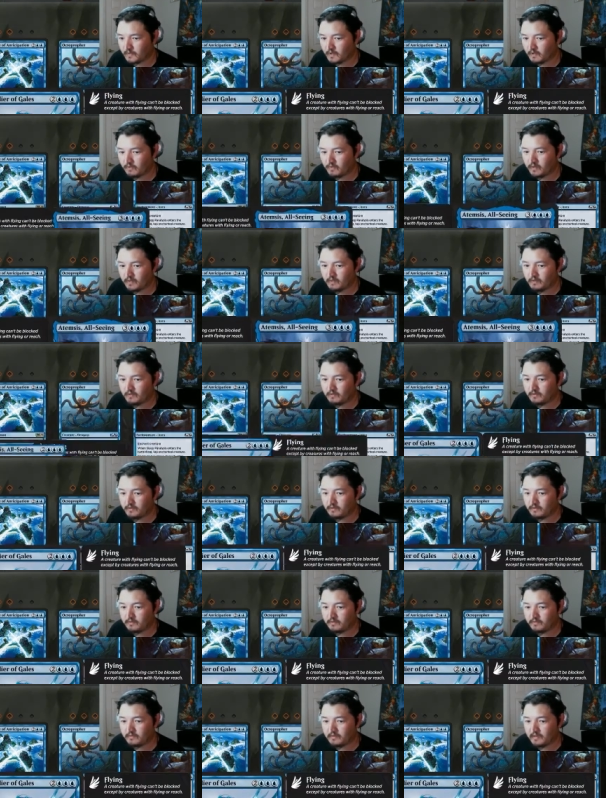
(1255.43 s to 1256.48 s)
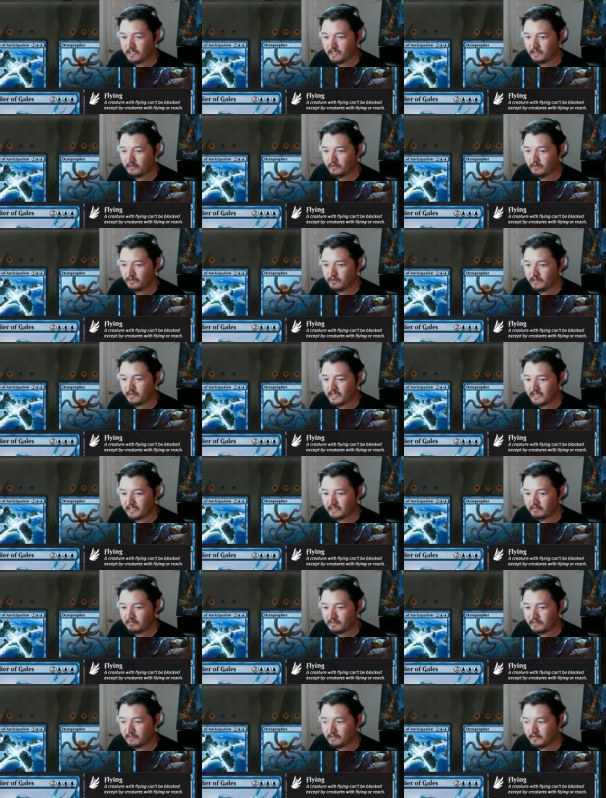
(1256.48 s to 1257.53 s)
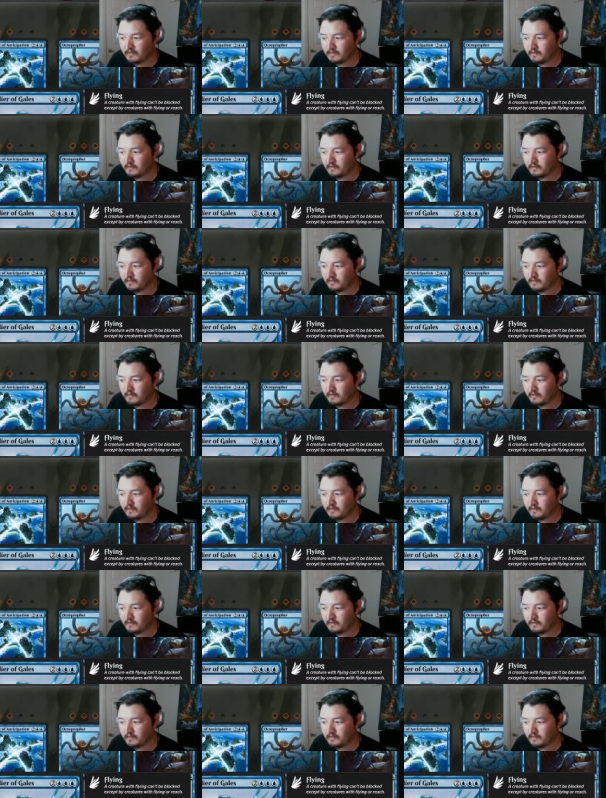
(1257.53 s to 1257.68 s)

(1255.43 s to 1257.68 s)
We all know how annoying that could be.